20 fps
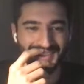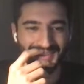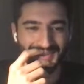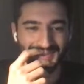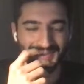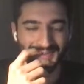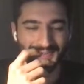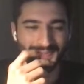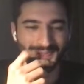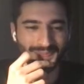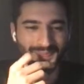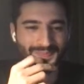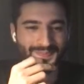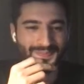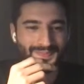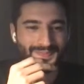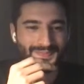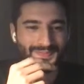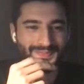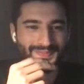
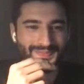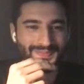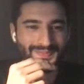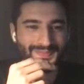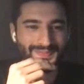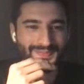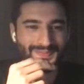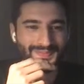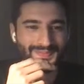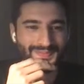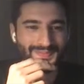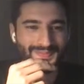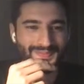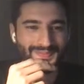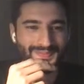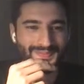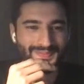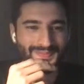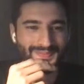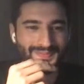
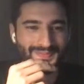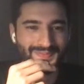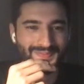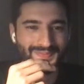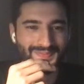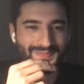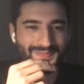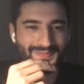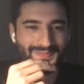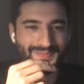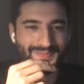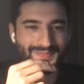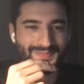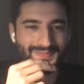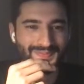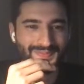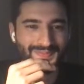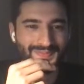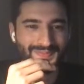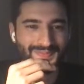
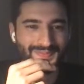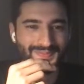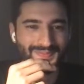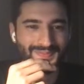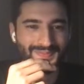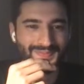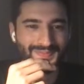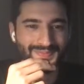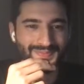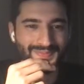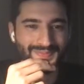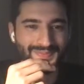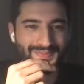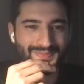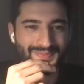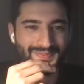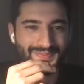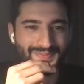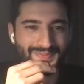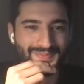
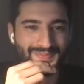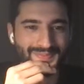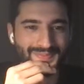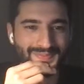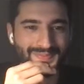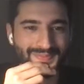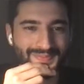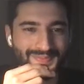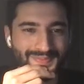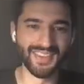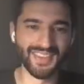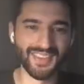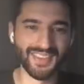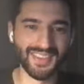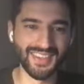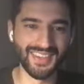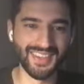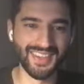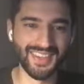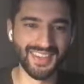
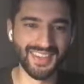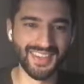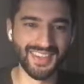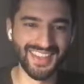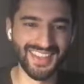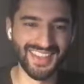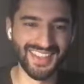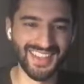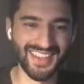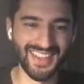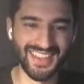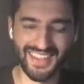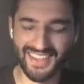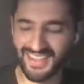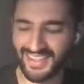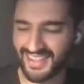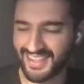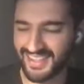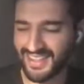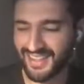
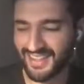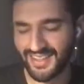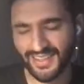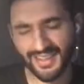No words are spoken by the person on screen.